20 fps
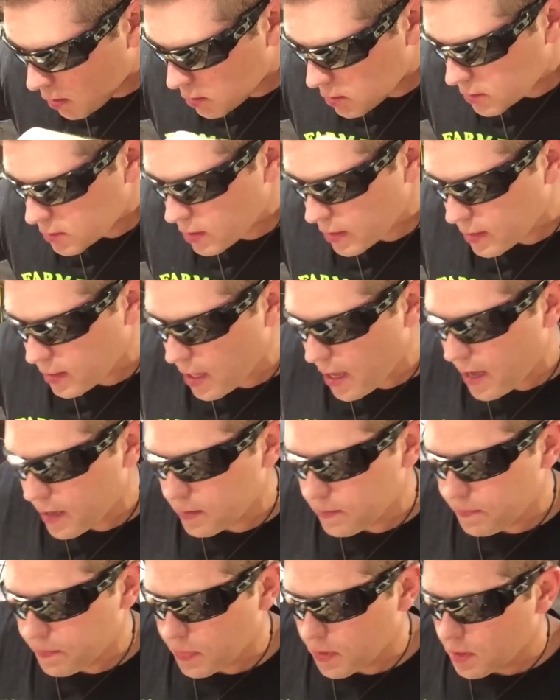just like
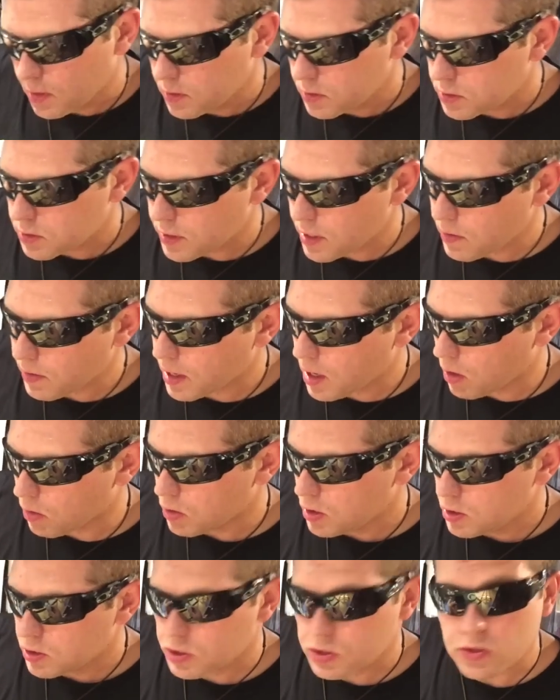that. So there we
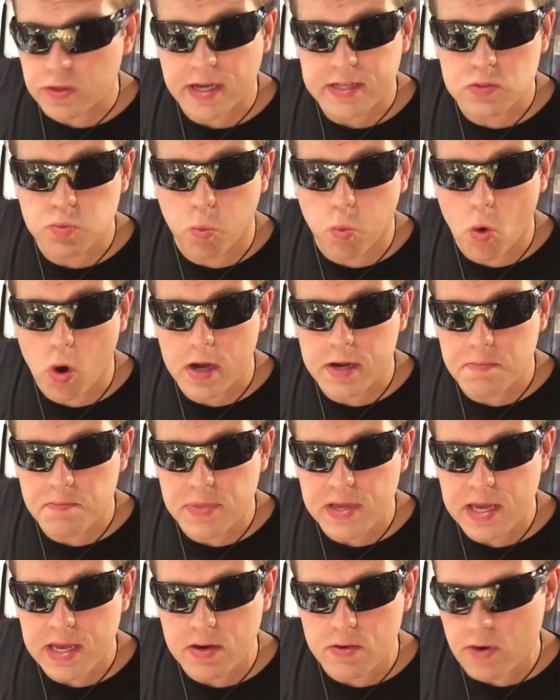go. So that's one
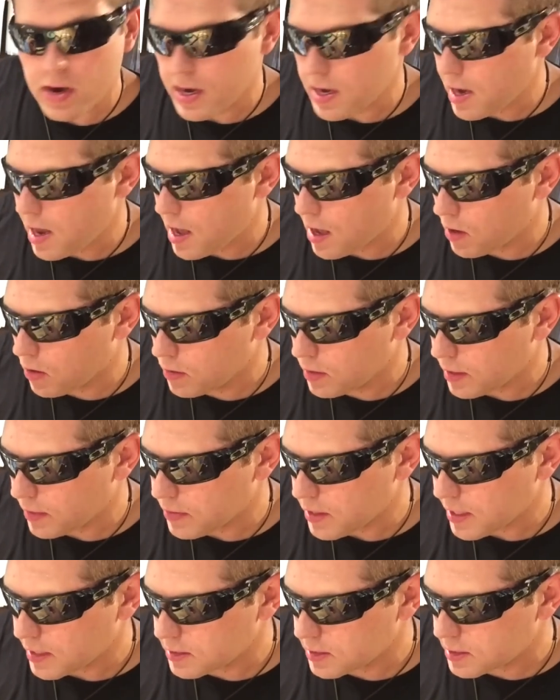bead right now on
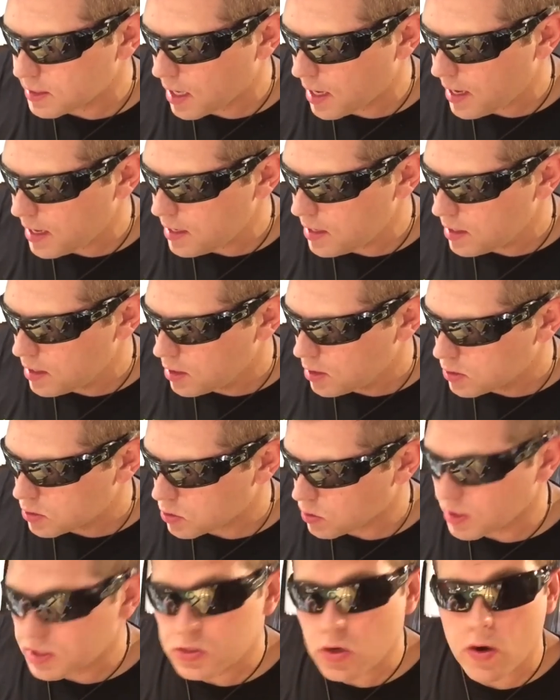the inside.
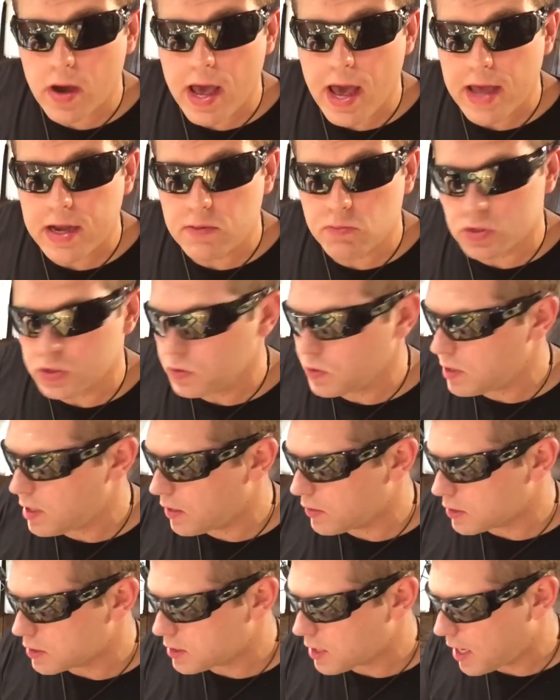So let's go ahead and we'll do the
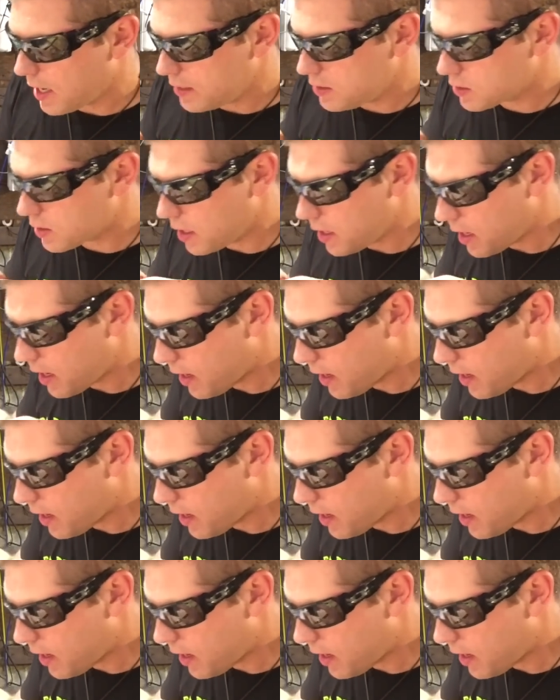other sides right